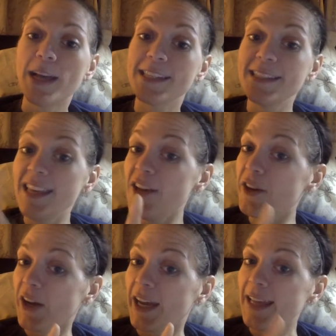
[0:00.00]
a
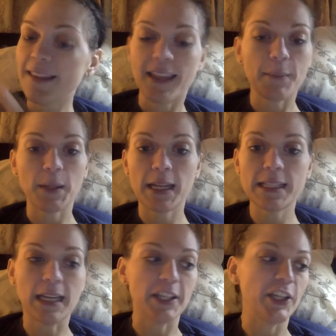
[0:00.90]
secret that I'm going to
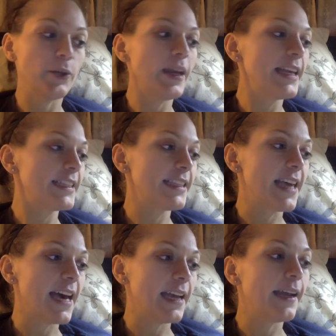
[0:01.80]
tell you is
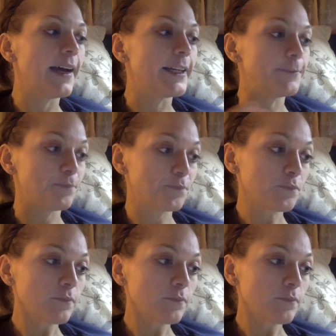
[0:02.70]
that um,